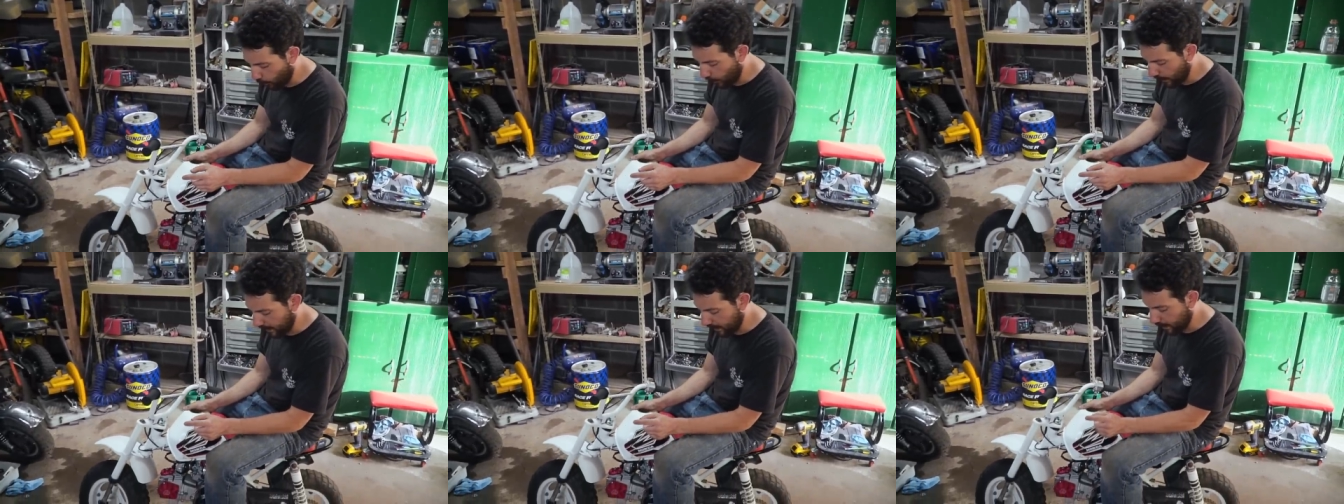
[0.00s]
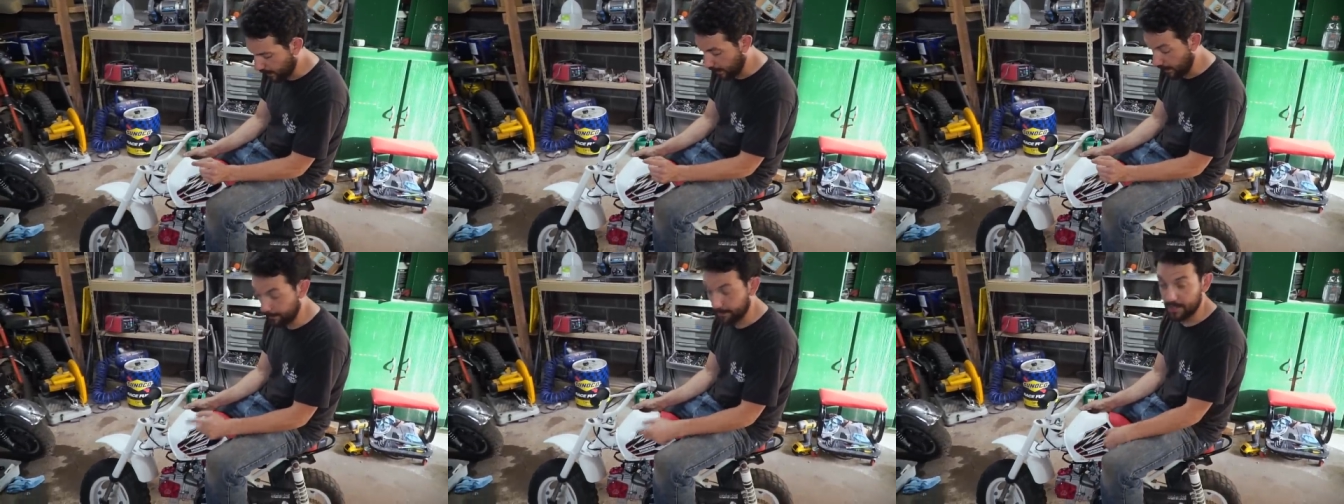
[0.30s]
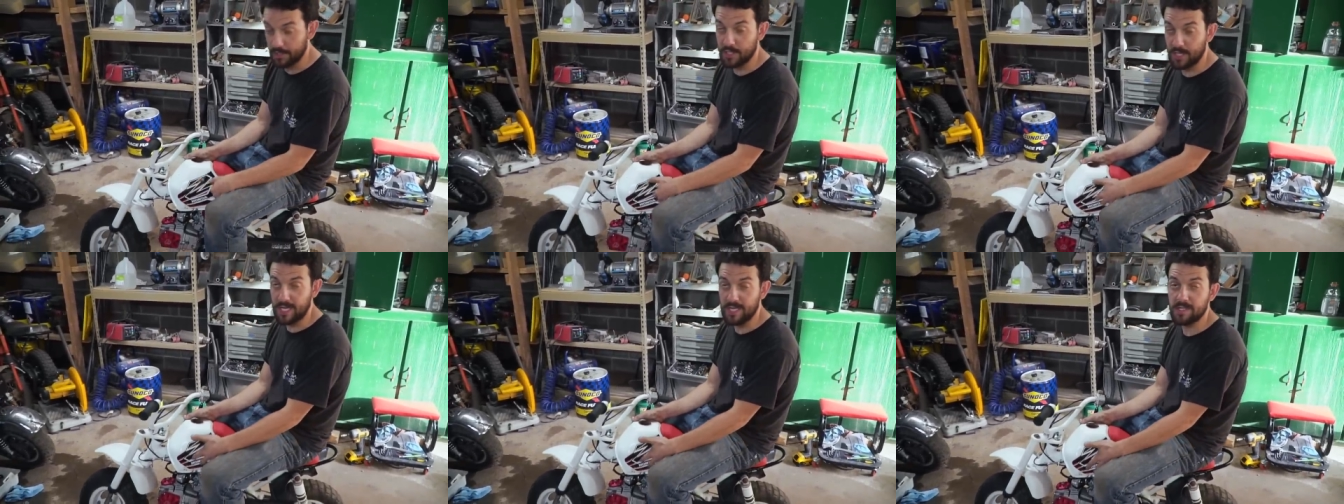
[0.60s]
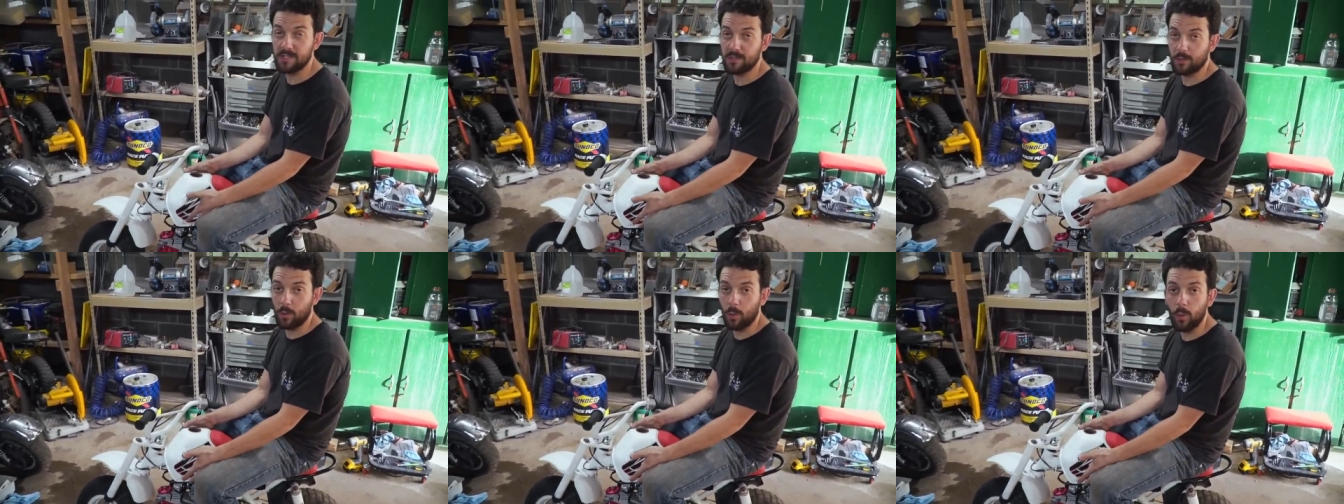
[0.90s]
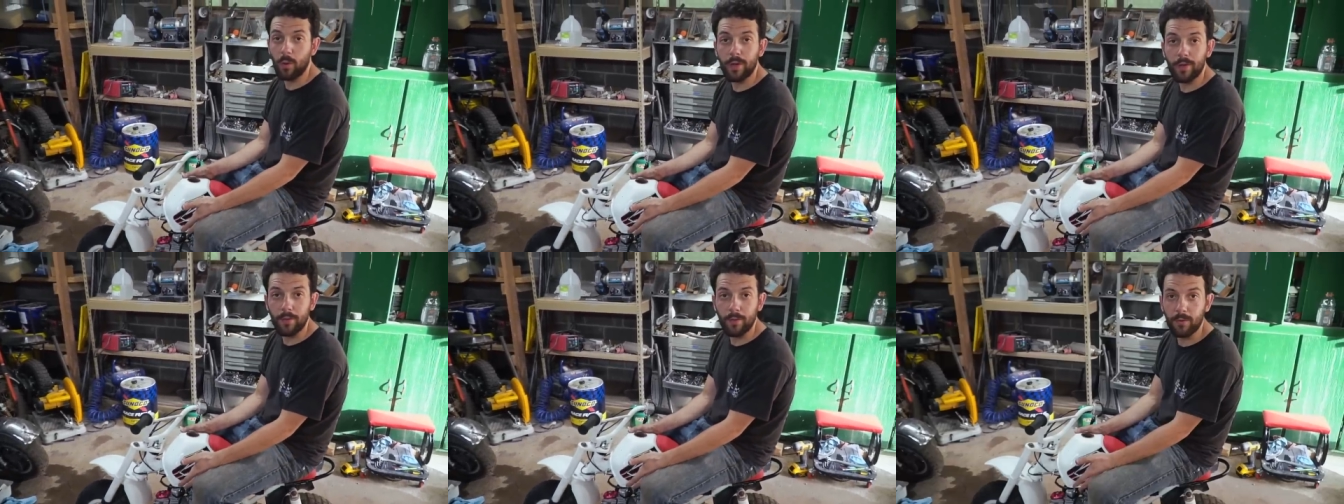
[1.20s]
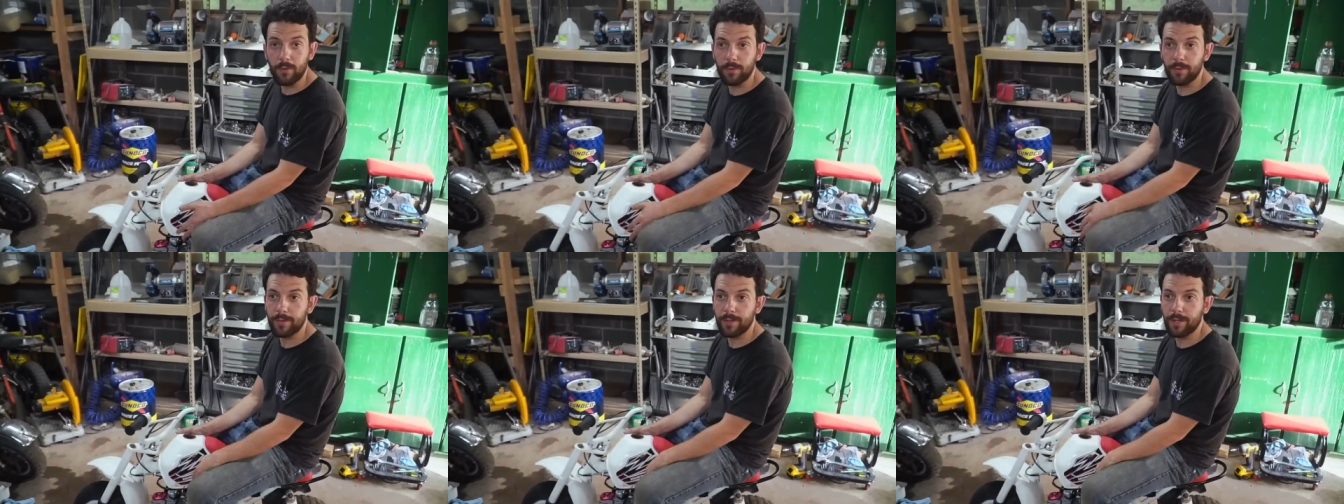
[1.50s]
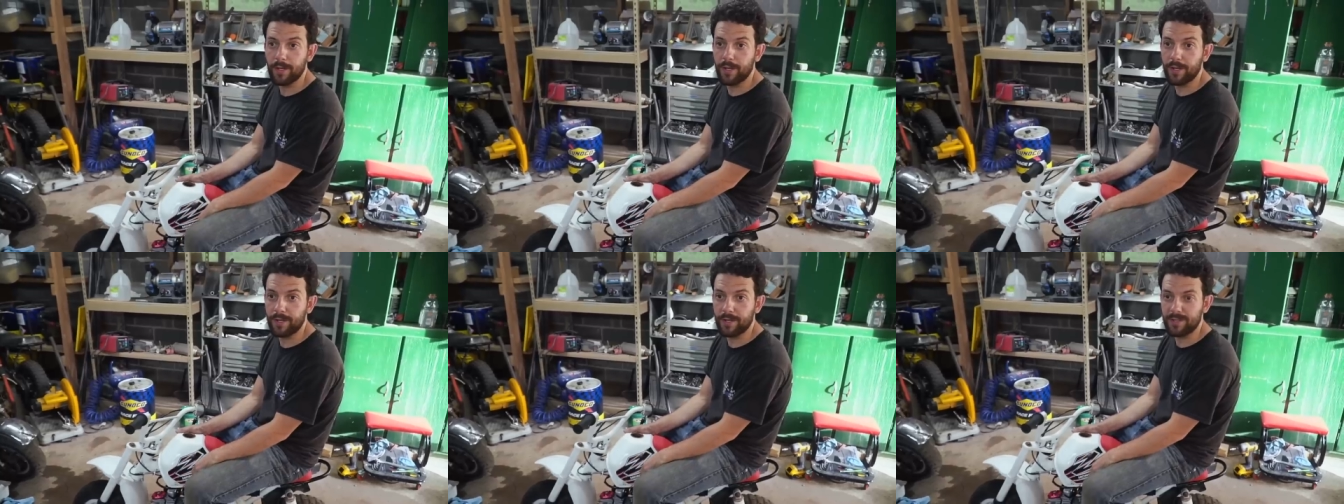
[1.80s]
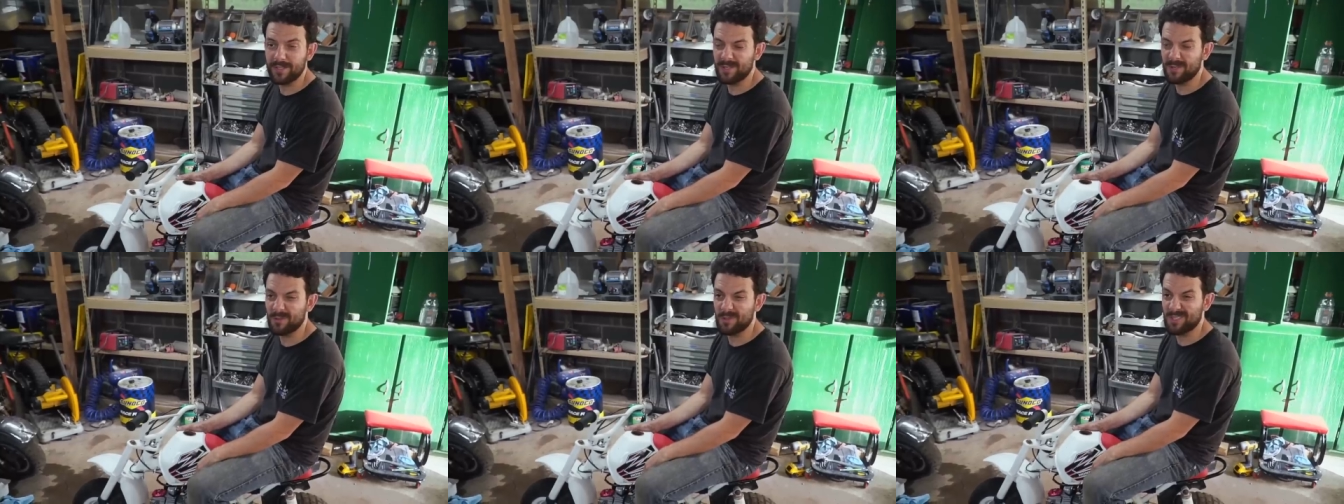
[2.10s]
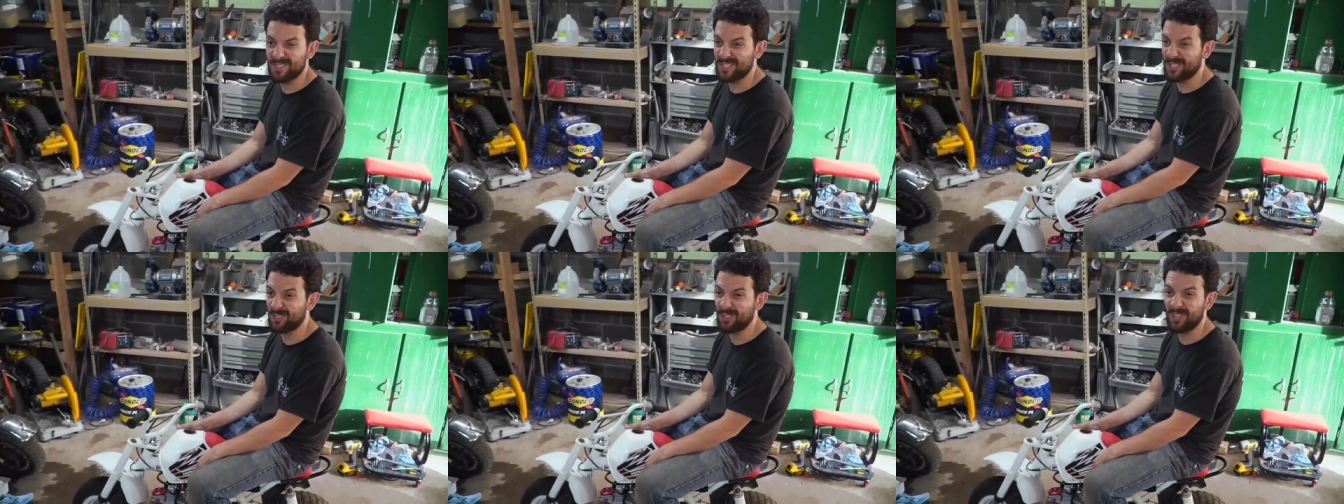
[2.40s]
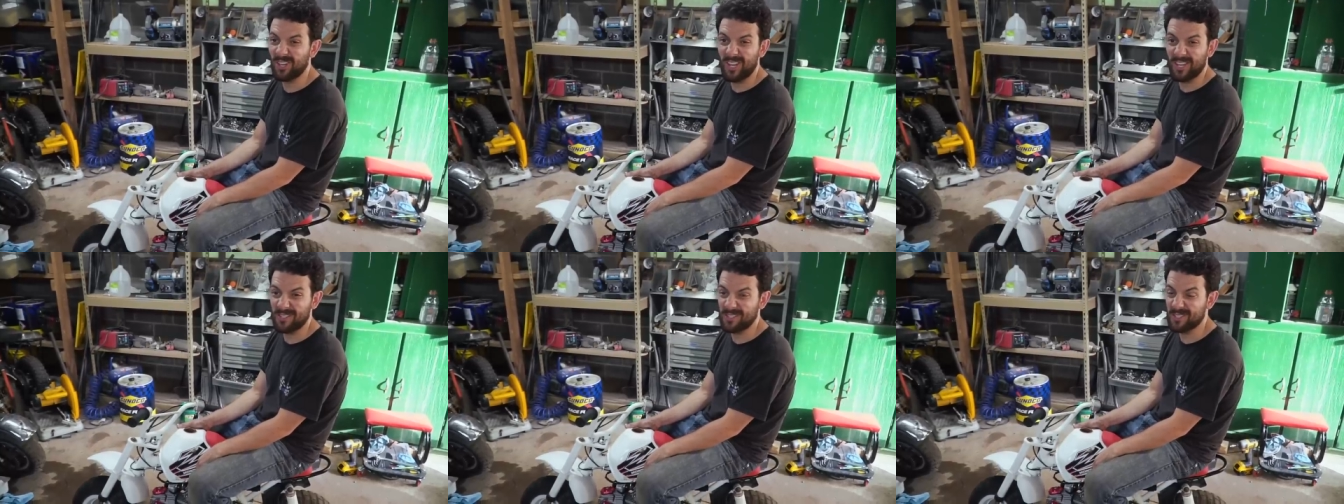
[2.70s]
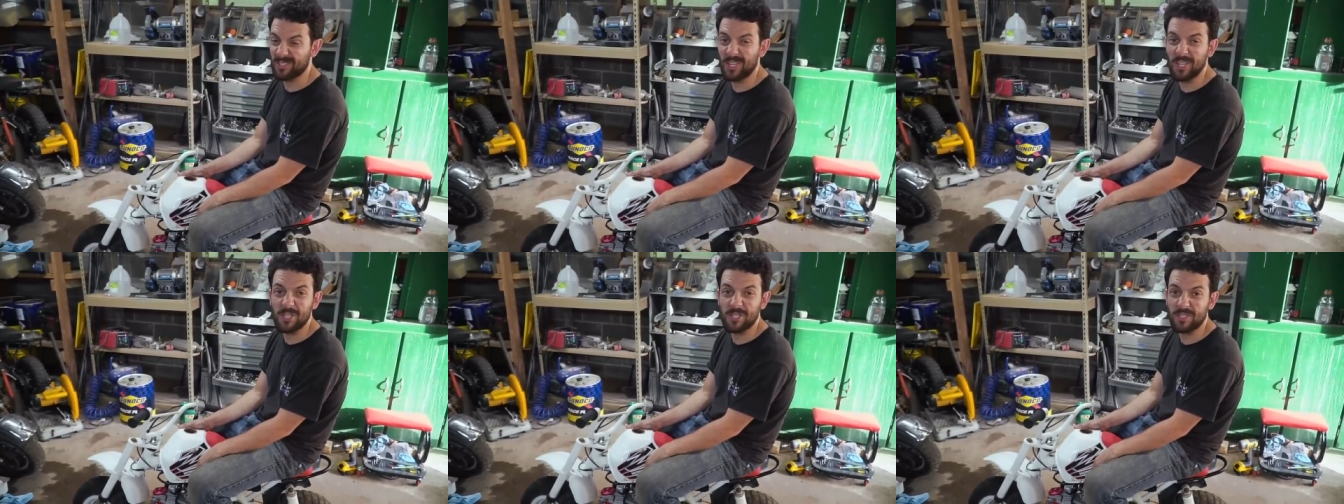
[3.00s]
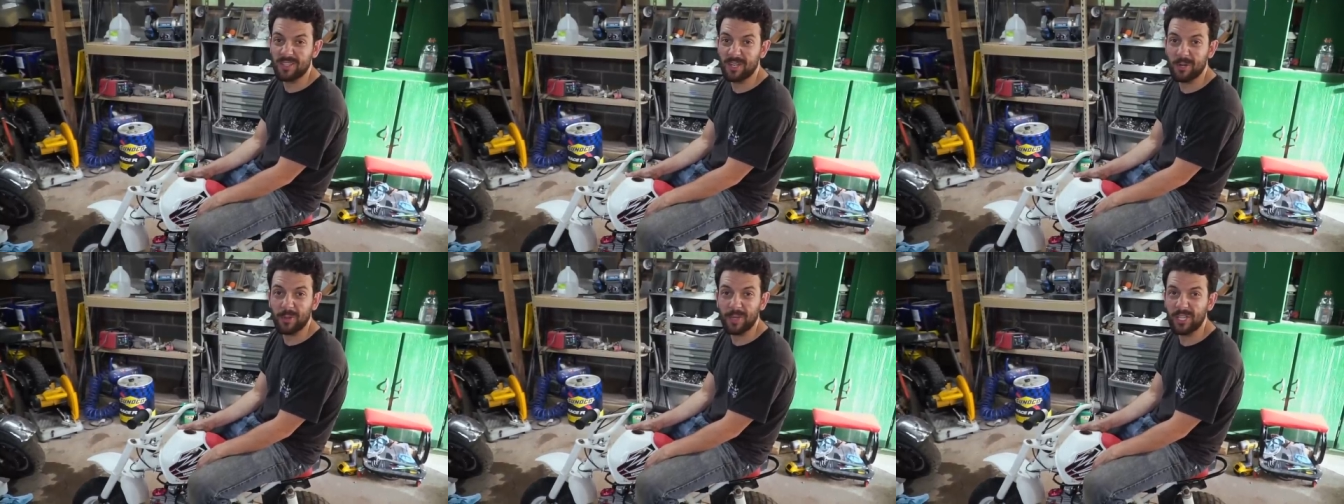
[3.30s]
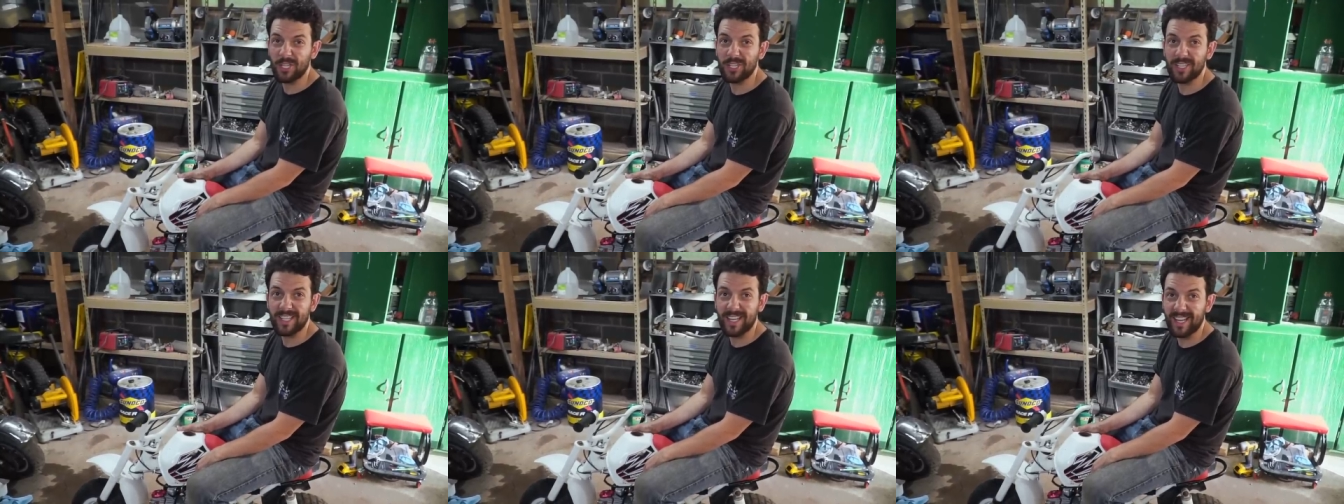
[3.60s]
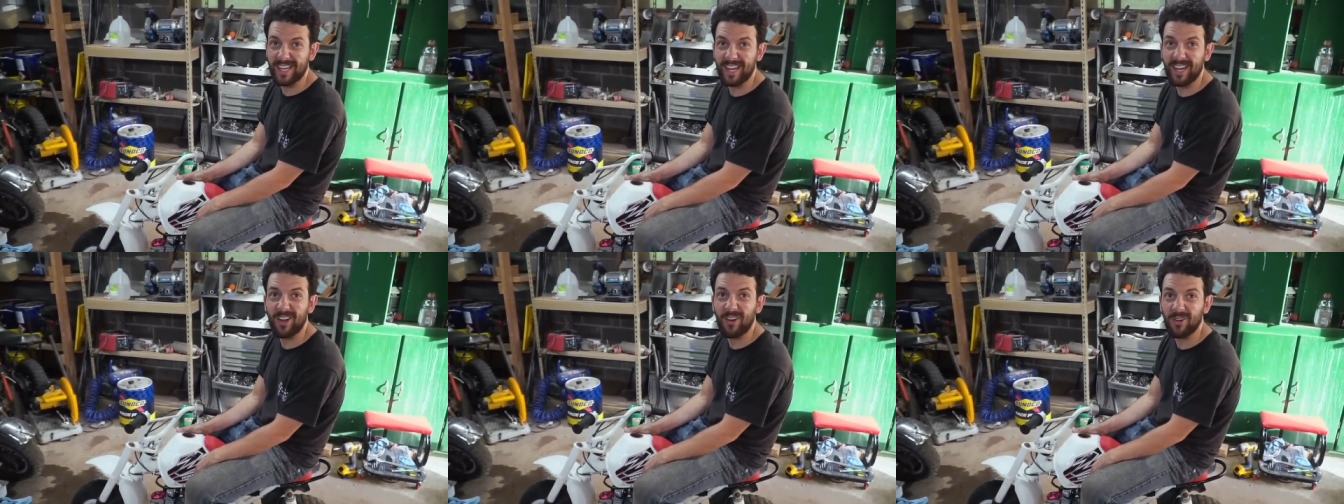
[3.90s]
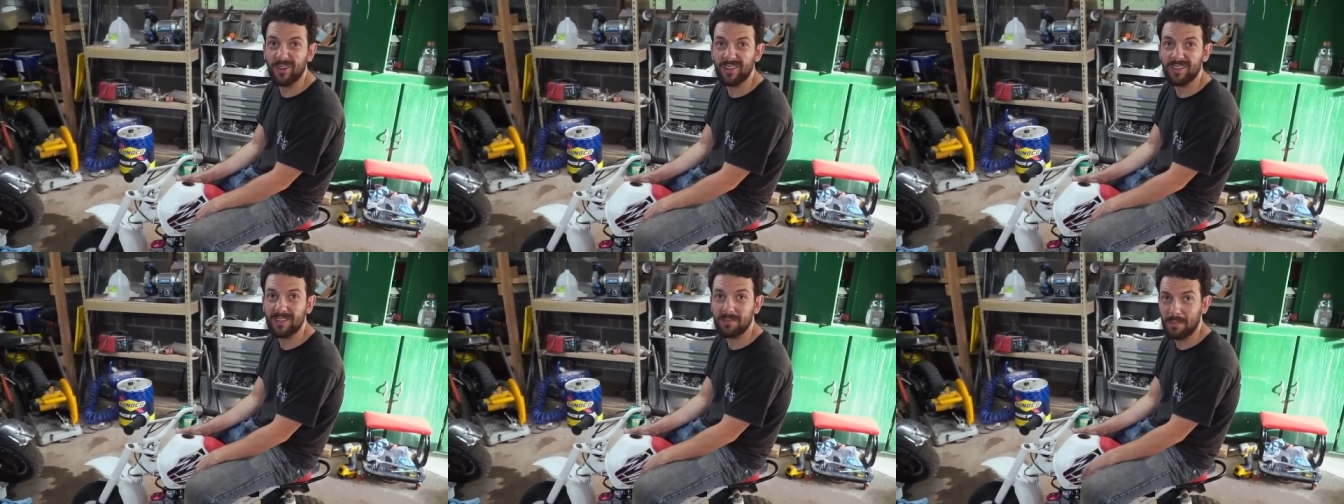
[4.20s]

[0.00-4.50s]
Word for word: we are. I'm gonna change the oil because uh, there was still a lot of sludge in there we couldn't get out.